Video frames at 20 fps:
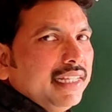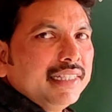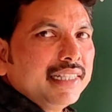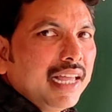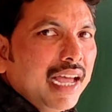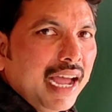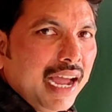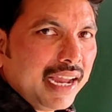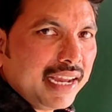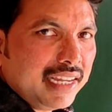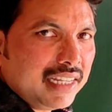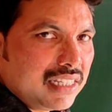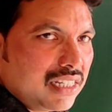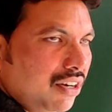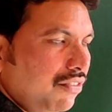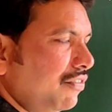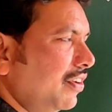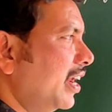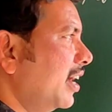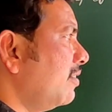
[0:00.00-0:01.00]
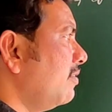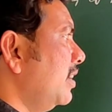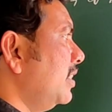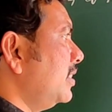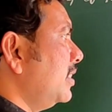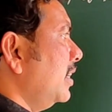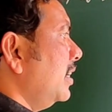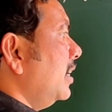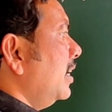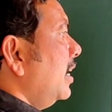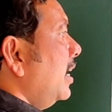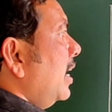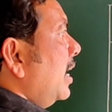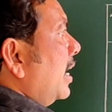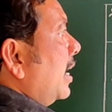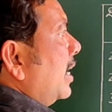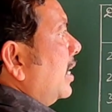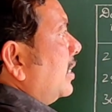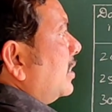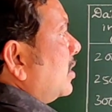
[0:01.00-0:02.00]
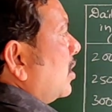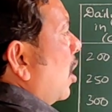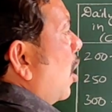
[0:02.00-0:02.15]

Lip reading: is the highest frequency. Its